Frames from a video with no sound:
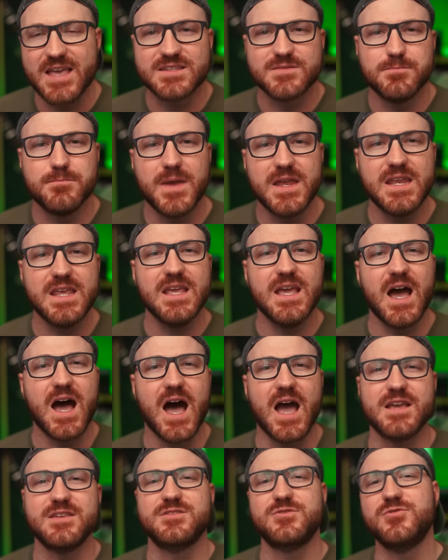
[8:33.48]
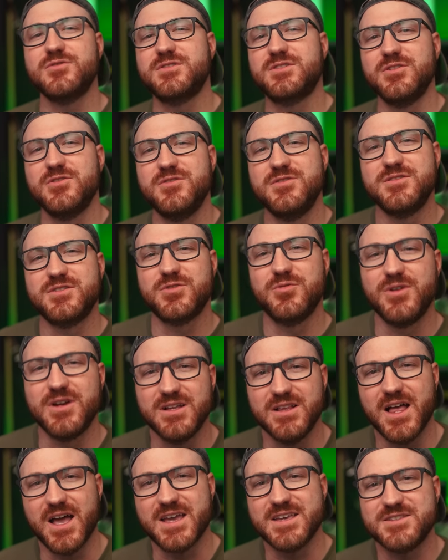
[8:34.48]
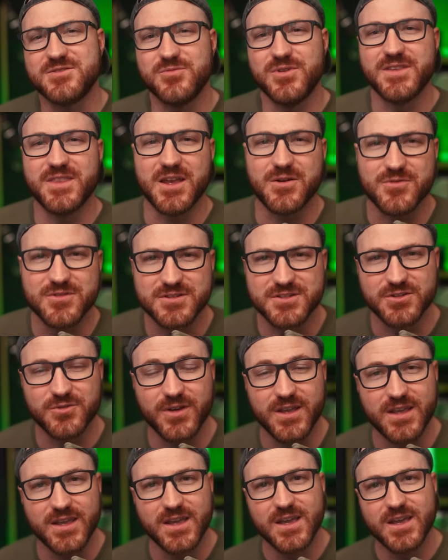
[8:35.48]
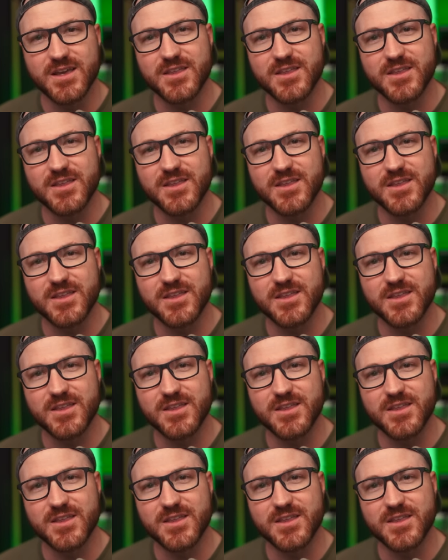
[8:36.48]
as many high school students realized when they were doing